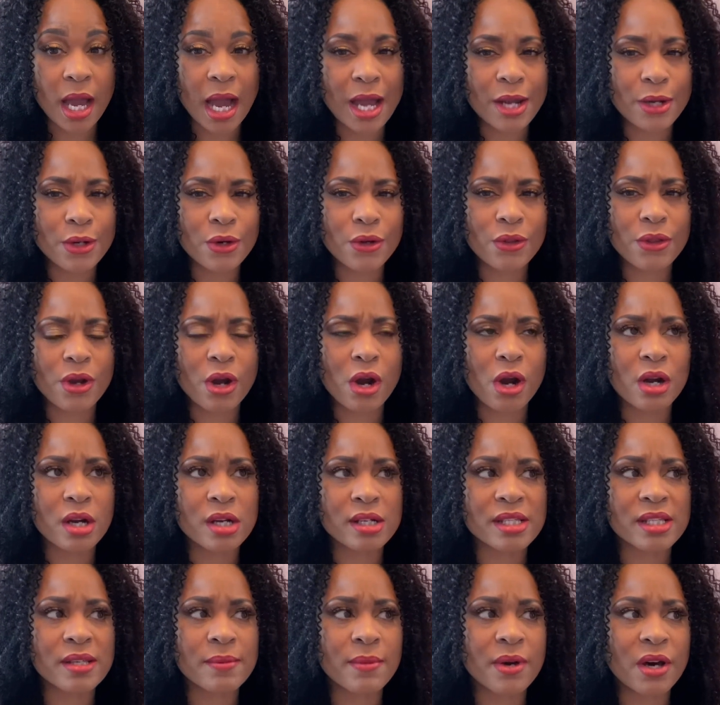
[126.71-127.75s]
I know there are
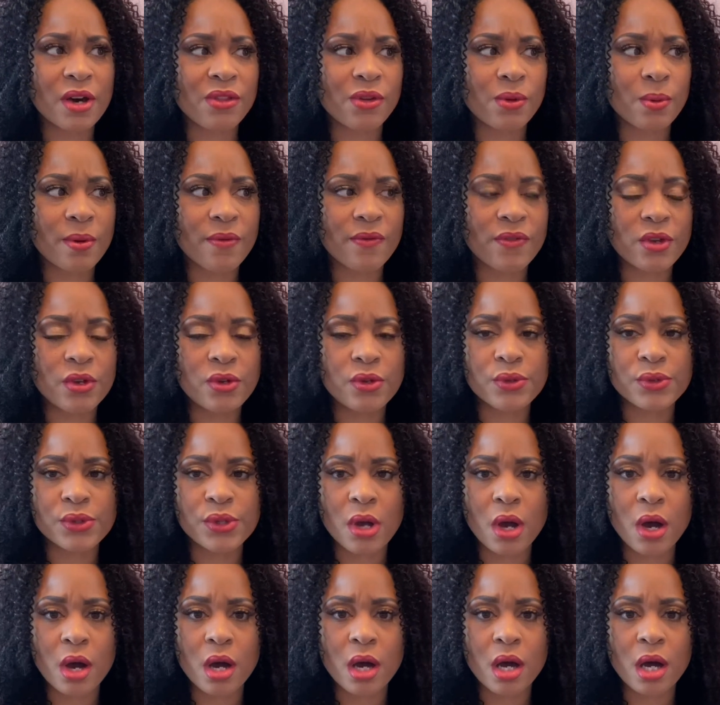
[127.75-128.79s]
some other reviews
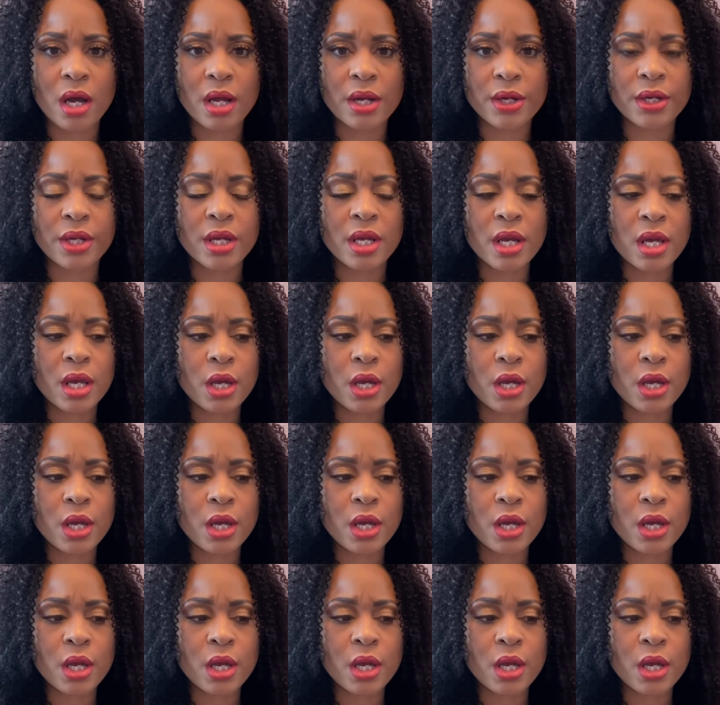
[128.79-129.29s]
on